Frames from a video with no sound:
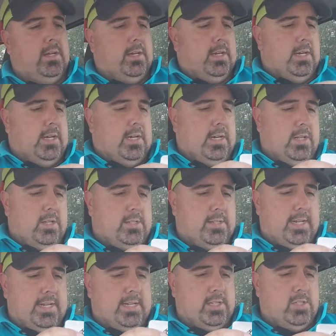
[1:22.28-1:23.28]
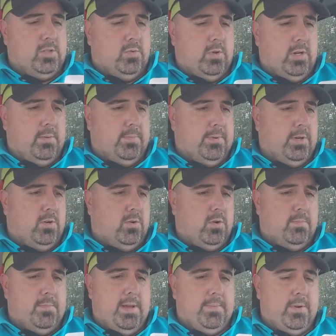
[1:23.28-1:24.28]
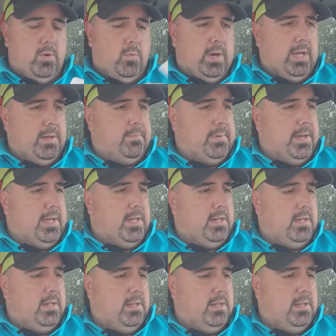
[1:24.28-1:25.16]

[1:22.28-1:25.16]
Looks like a square bill or maybe a wake bait.